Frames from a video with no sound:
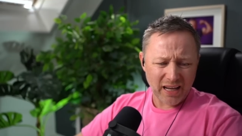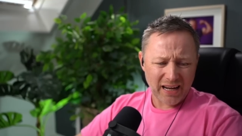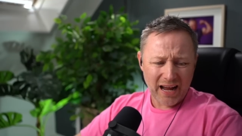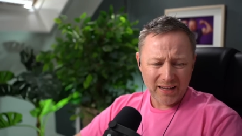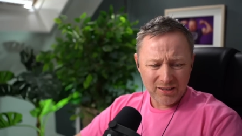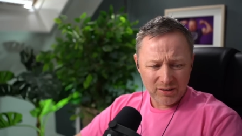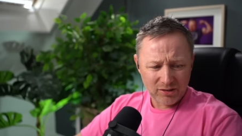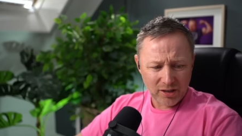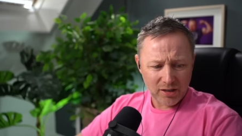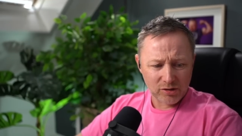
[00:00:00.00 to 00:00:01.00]
an anger
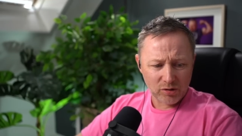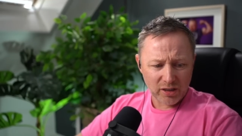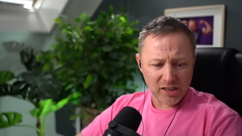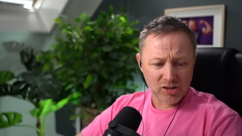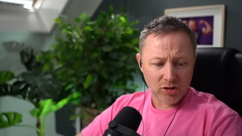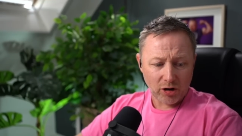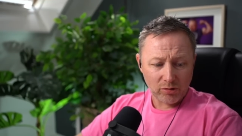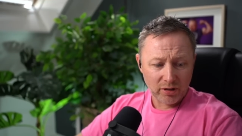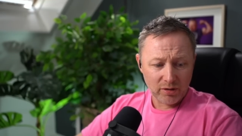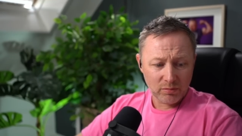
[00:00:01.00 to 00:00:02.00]
thing. He's not like he's
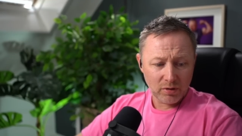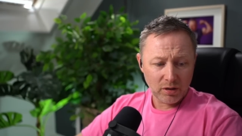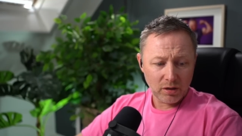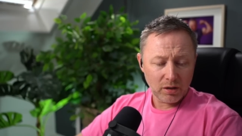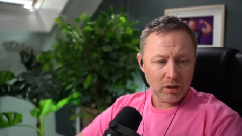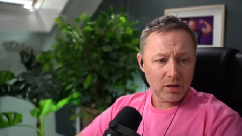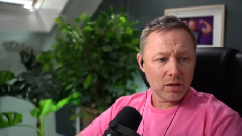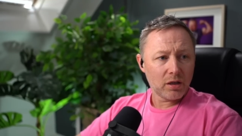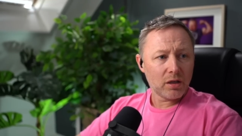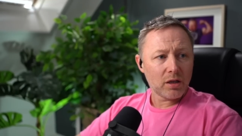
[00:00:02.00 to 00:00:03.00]
growling at him.
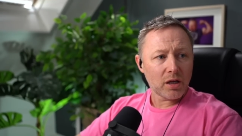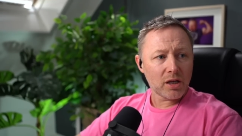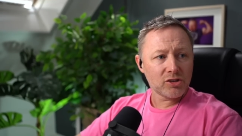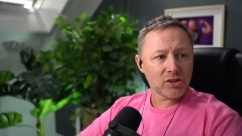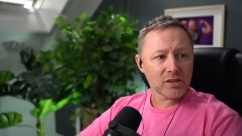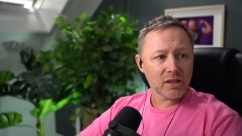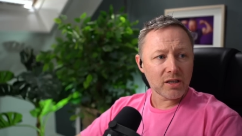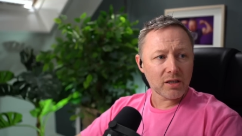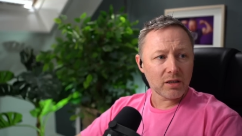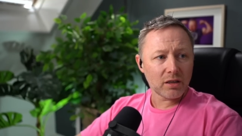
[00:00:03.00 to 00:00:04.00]
He's just like,